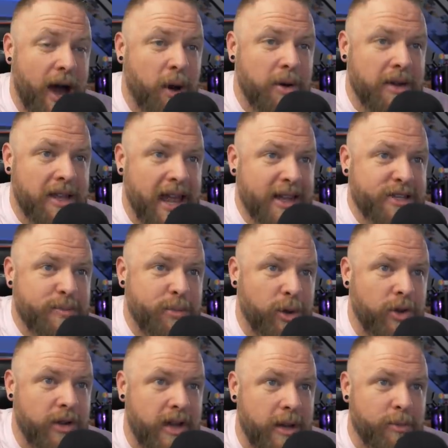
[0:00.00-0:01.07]
out against
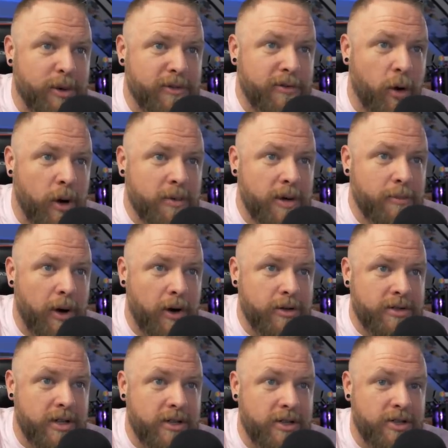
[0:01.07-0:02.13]
bullying. Performed and
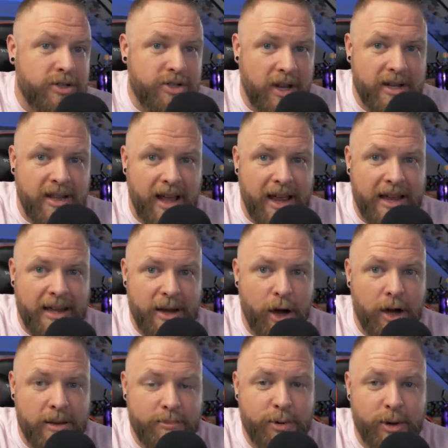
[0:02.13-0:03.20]
posted to shed light
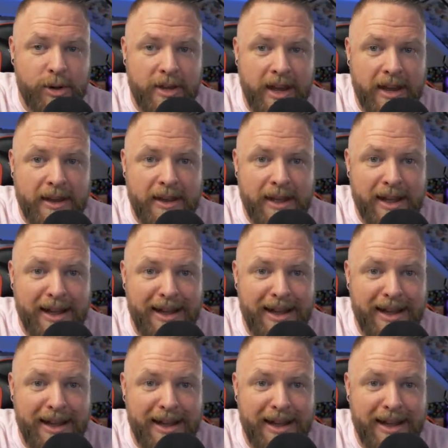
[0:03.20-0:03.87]
on bullying.